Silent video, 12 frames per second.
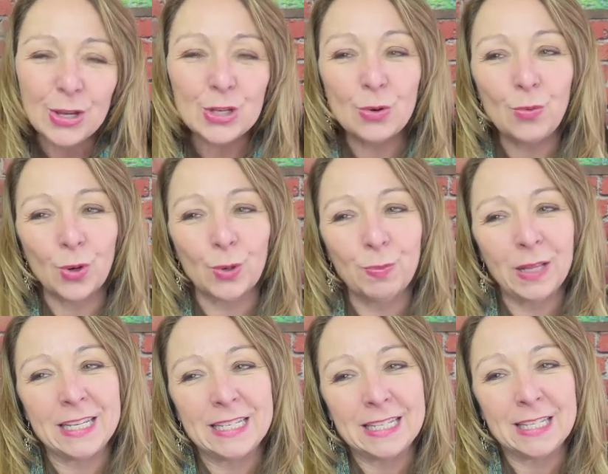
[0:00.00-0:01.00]
to
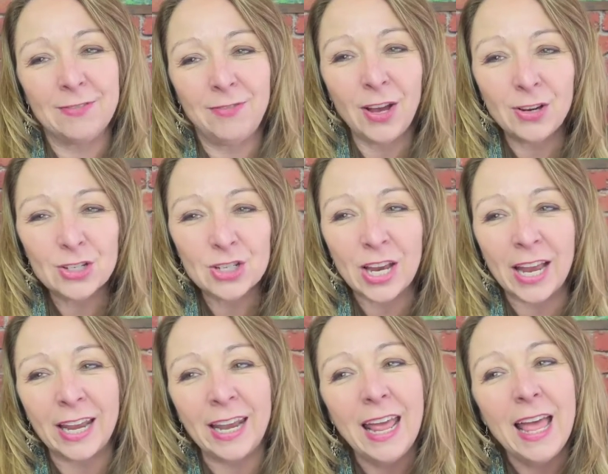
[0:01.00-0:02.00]
workplace
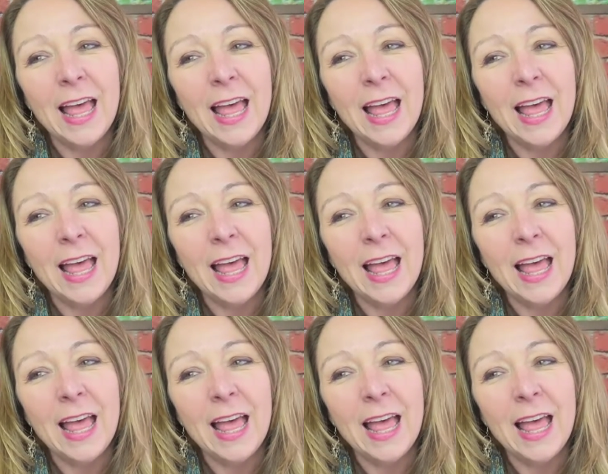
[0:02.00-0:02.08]
dysfunction